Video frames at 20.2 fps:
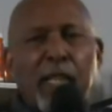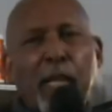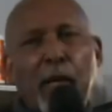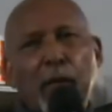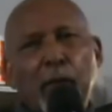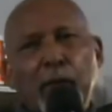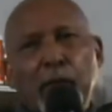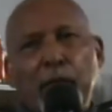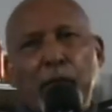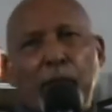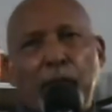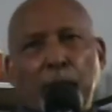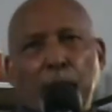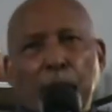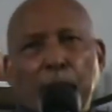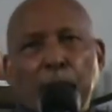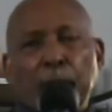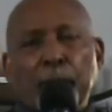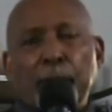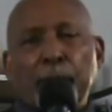with the other
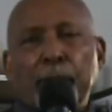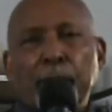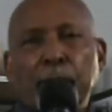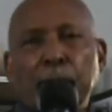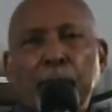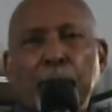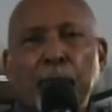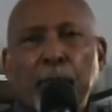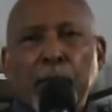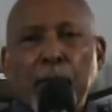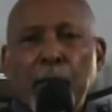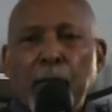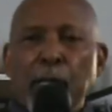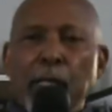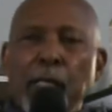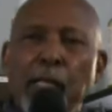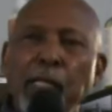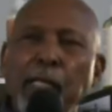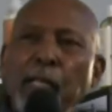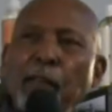one
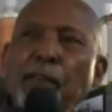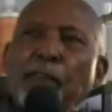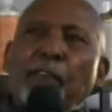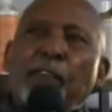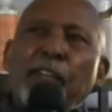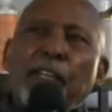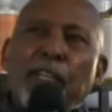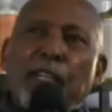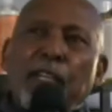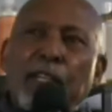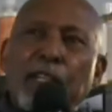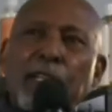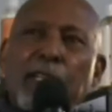like that finger.